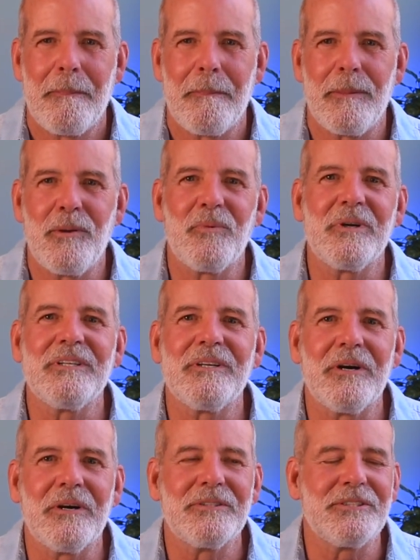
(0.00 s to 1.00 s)
You wouldn't
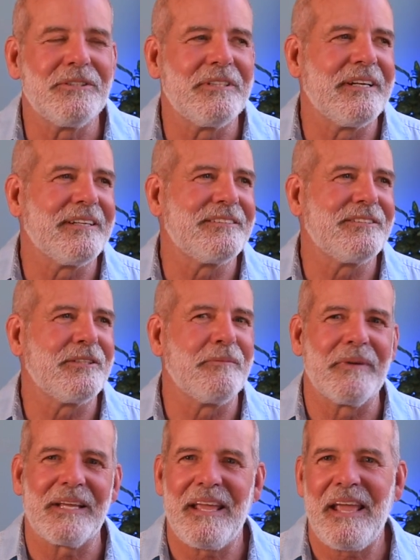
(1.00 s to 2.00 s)
go to the
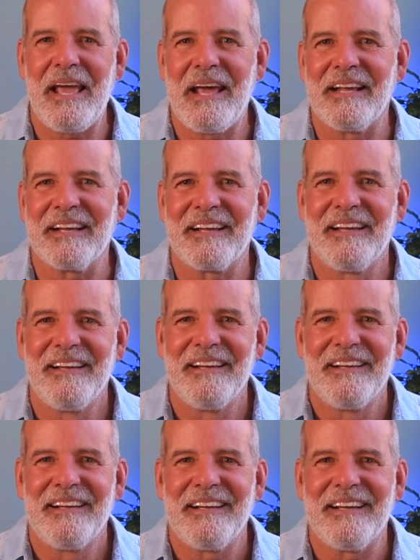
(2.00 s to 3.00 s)
mechanic.
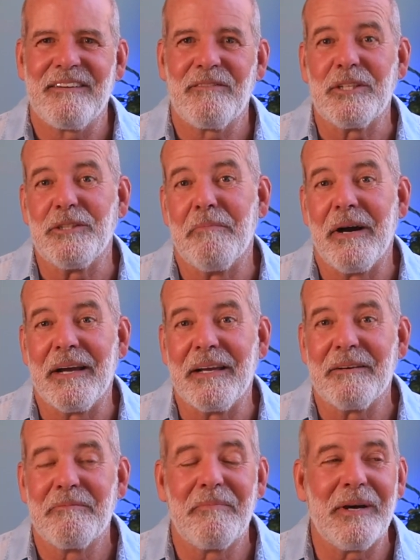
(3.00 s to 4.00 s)
And, well, you
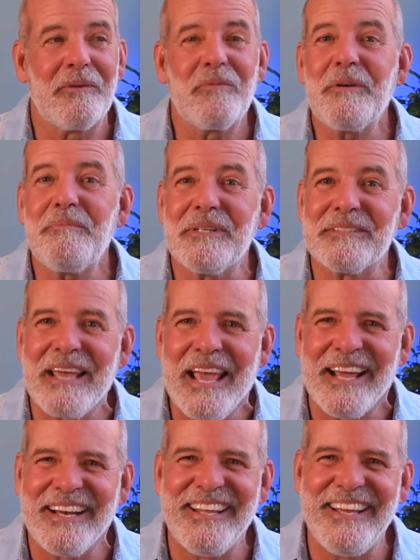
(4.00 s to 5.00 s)
might, but it wouldn't be as
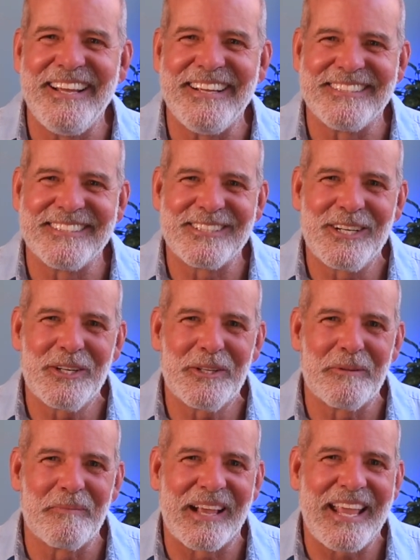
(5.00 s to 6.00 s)
handy to go to
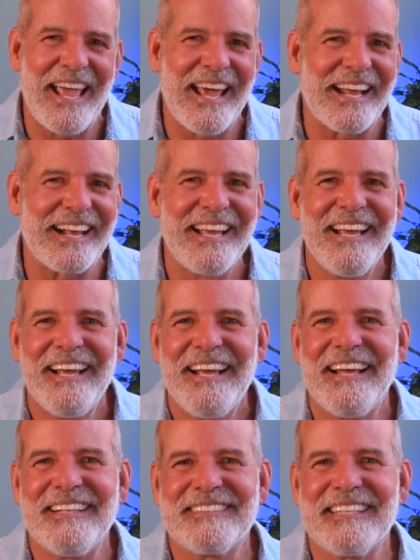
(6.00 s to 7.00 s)
the mechanic
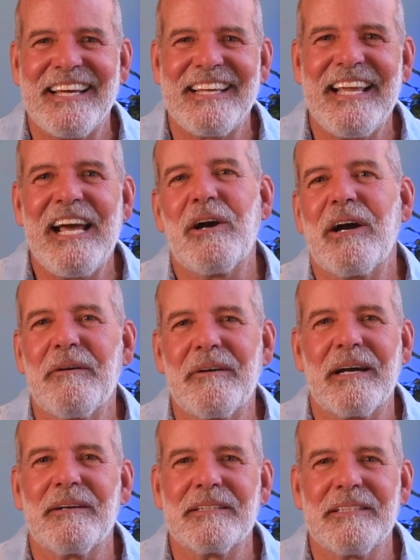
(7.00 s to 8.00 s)
and say, yeah,
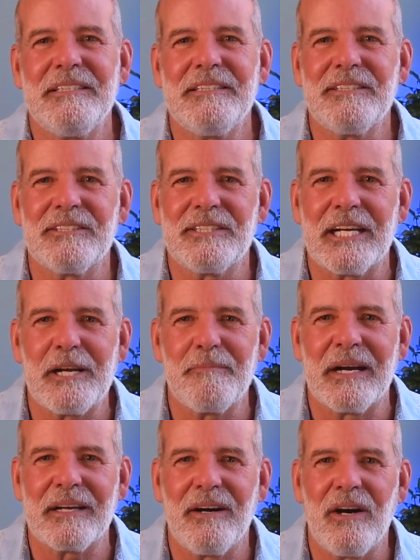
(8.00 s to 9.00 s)
I need you to check out
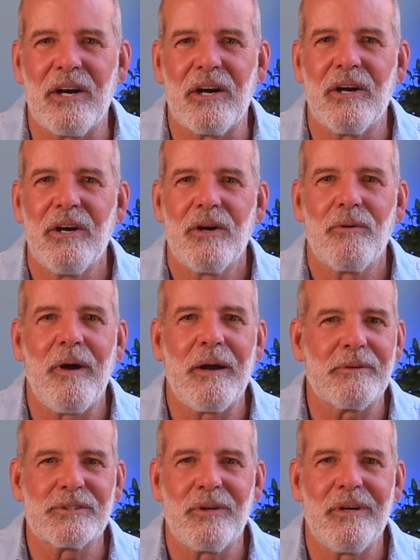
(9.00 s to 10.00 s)
my car. Why?
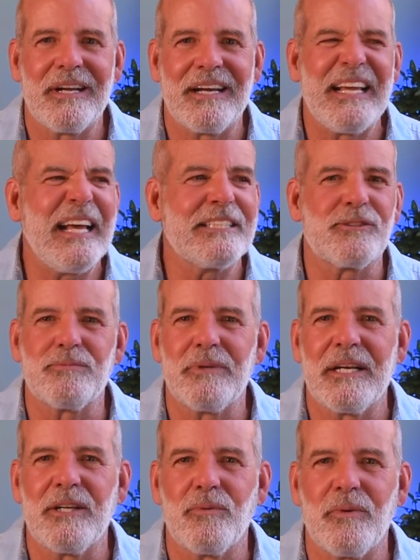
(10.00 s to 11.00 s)
What's going on? Yeah, it's
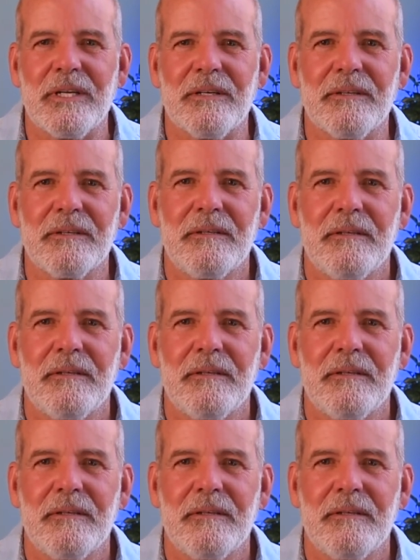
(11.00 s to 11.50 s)
running weird.